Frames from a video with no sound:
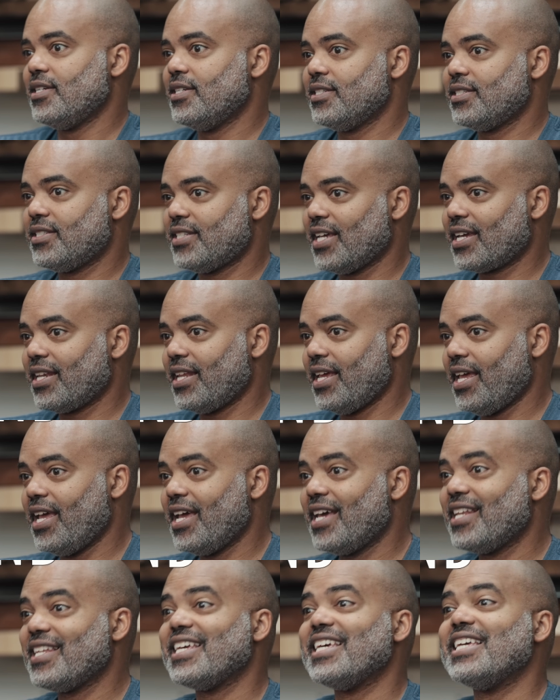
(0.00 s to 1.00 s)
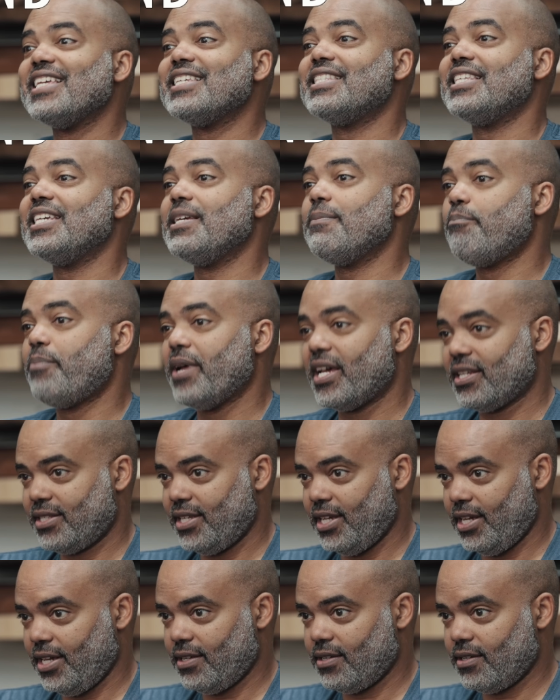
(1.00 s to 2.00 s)
secondhand is the
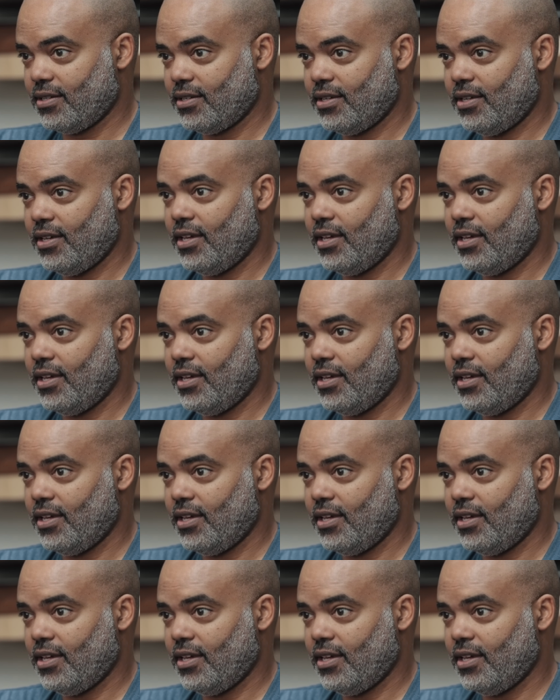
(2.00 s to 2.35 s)
best hand.